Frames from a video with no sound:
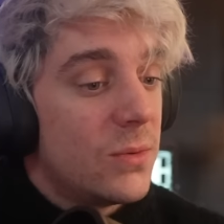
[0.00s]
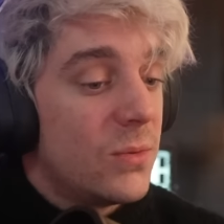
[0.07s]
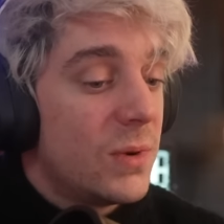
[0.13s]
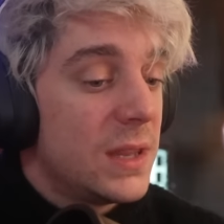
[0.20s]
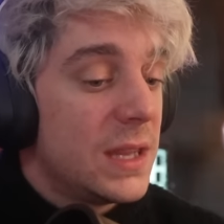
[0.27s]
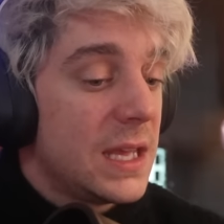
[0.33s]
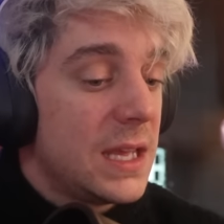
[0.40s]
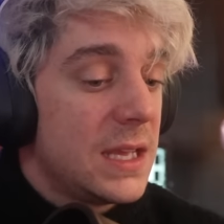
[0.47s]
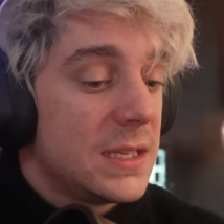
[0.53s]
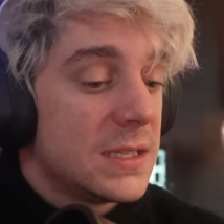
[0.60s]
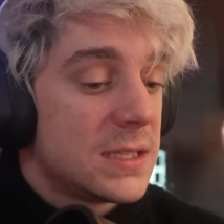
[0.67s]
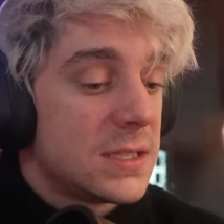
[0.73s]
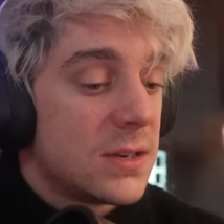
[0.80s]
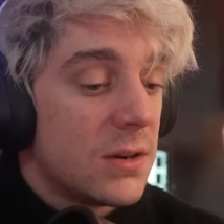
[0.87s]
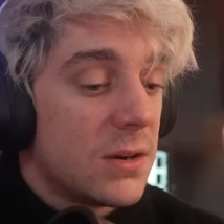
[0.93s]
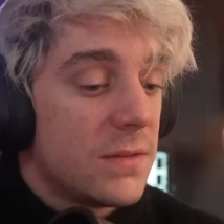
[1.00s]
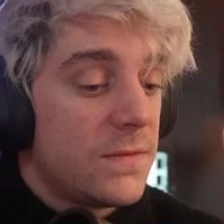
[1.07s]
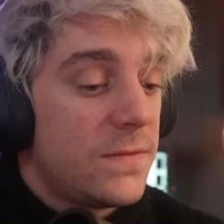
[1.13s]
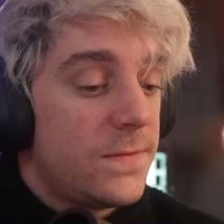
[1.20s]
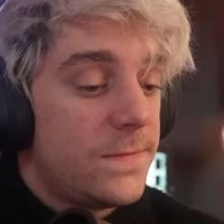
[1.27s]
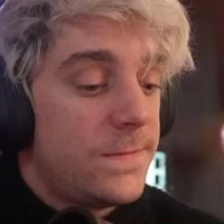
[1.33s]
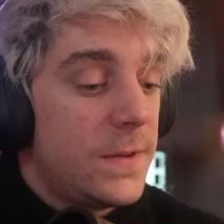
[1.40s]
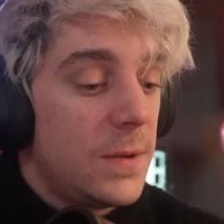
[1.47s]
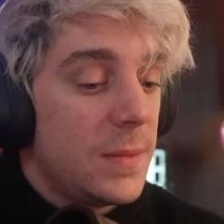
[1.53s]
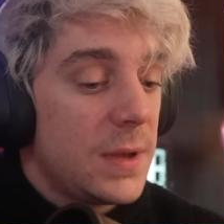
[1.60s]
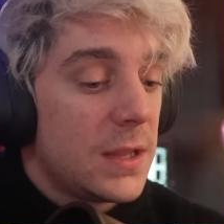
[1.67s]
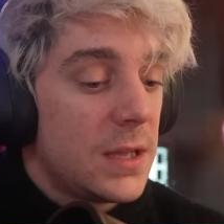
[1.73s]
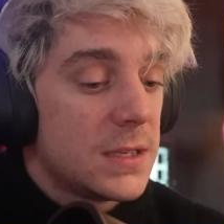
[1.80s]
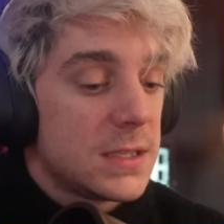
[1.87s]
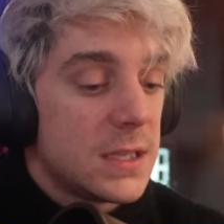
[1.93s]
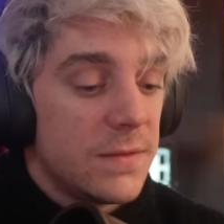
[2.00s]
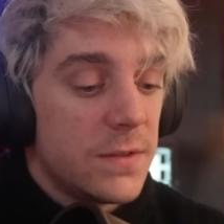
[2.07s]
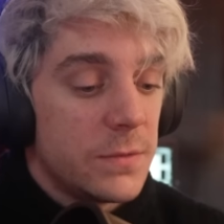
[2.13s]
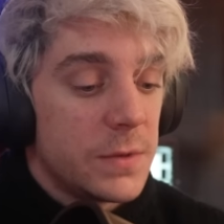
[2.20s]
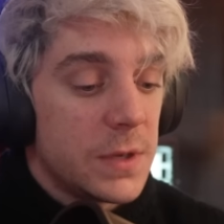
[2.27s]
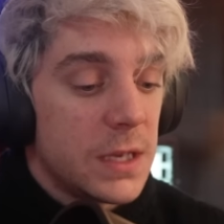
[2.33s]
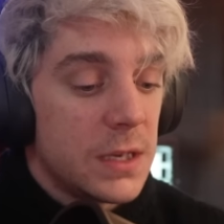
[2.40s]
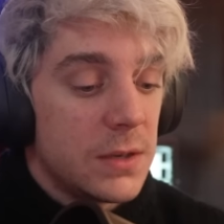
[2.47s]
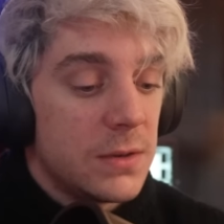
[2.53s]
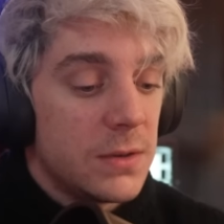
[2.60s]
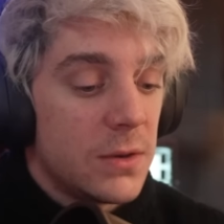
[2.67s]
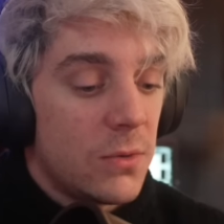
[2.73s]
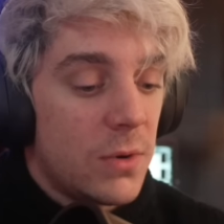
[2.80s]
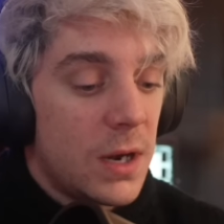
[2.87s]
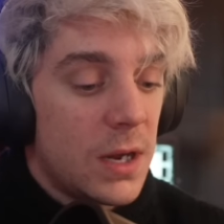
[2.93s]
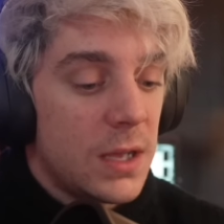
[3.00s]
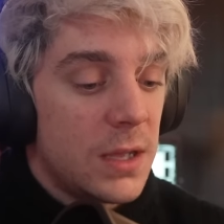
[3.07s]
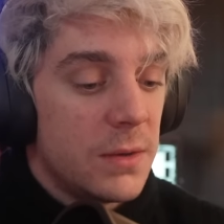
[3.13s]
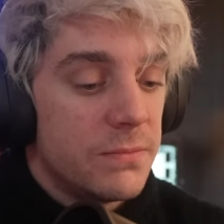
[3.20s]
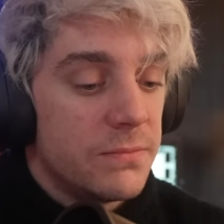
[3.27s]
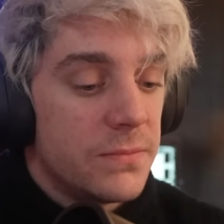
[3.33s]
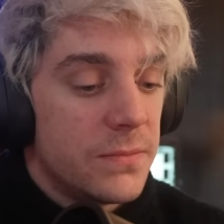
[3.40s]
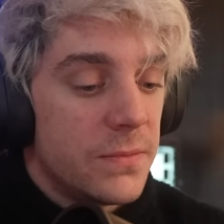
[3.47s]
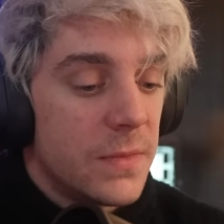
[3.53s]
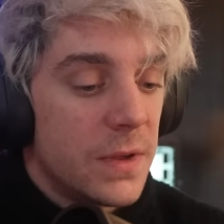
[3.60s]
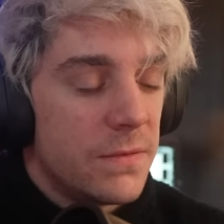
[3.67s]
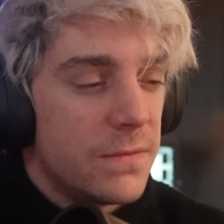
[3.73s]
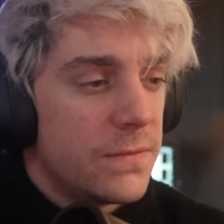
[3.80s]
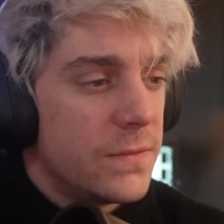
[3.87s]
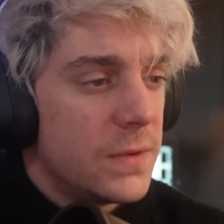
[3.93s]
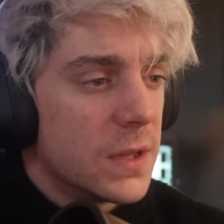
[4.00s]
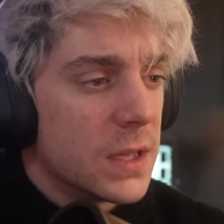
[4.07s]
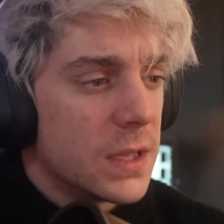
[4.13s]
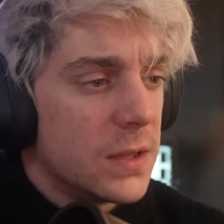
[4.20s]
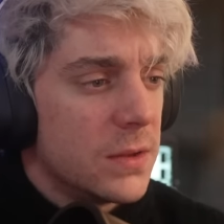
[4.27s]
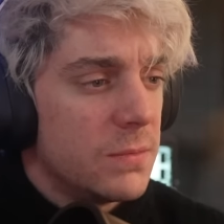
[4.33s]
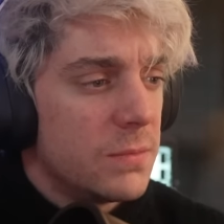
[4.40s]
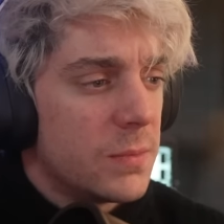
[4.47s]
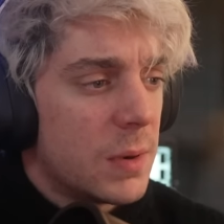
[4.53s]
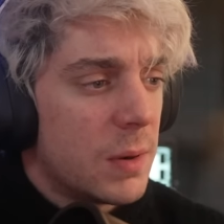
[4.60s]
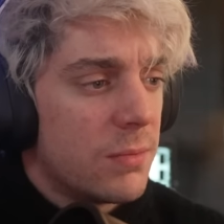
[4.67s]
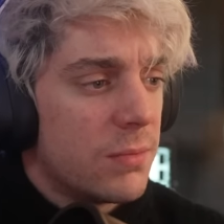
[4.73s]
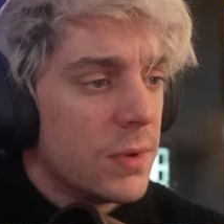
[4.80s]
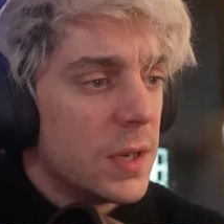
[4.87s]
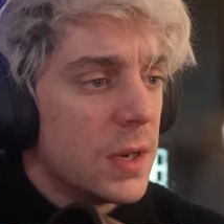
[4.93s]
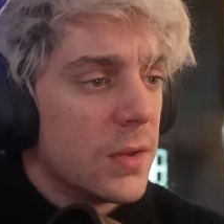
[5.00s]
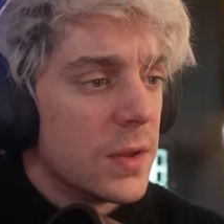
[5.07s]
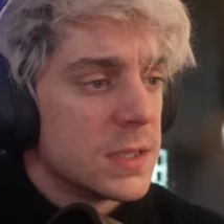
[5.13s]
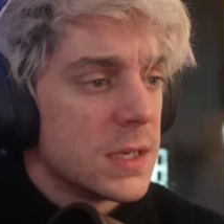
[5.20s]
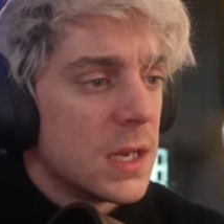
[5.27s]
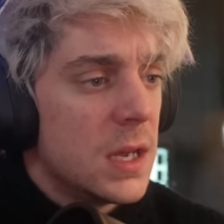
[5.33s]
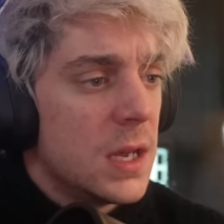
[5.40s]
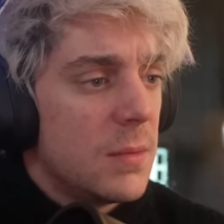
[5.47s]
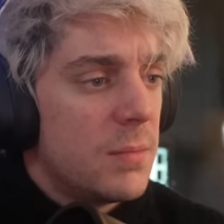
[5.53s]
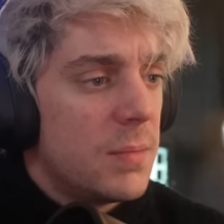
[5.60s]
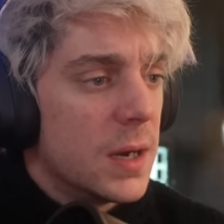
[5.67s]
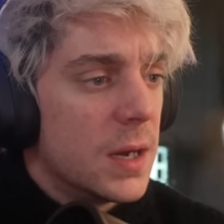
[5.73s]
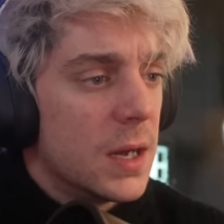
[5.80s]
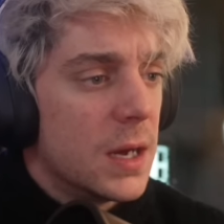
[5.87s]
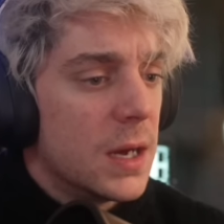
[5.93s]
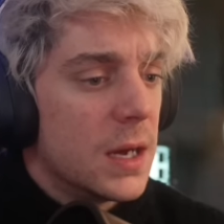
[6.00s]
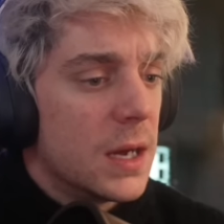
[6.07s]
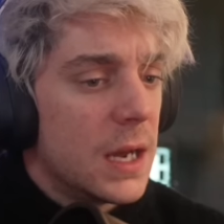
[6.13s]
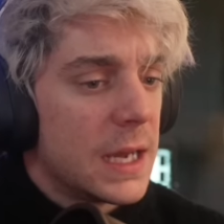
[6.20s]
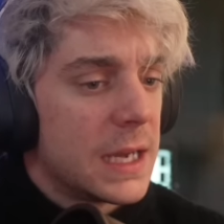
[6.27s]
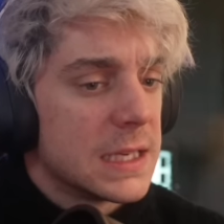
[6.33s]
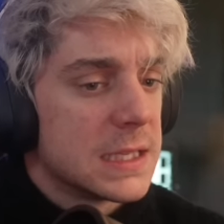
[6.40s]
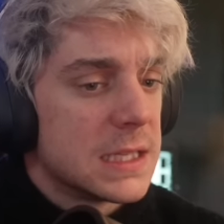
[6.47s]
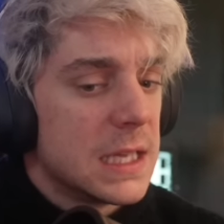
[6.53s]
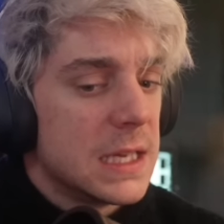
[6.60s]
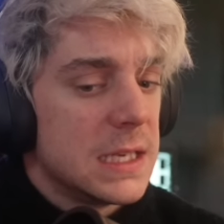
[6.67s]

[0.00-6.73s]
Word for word: When they started filming Lost, they filmed it in Hawaii, and I feel like you probably know this, but I guess